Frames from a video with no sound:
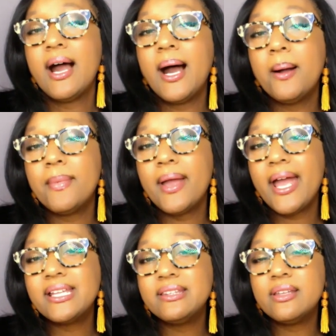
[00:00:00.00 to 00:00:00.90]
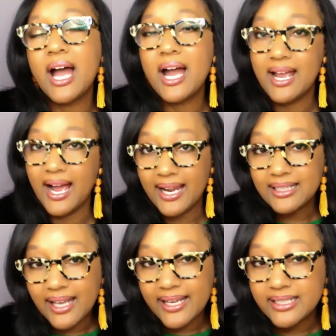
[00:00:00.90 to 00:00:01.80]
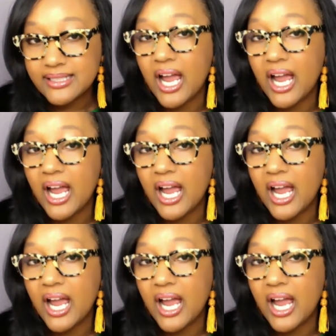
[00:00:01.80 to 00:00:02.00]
And I highlight it,